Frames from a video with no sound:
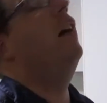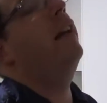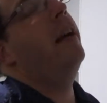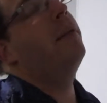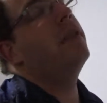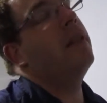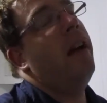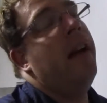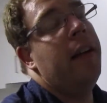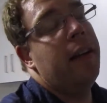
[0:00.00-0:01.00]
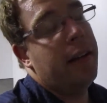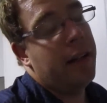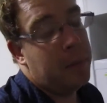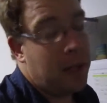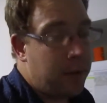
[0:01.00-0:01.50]
Now I'm just tired.
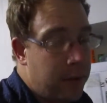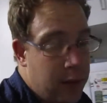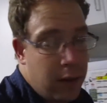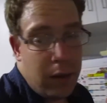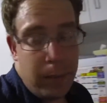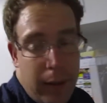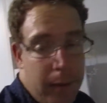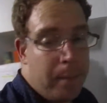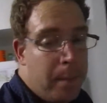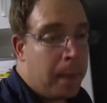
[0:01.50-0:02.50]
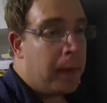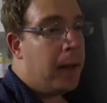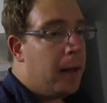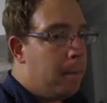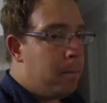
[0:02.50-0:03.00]
I'm getting ready to go to bed.
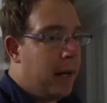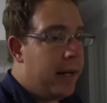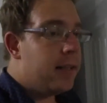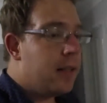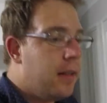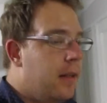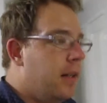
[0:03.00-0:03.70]
But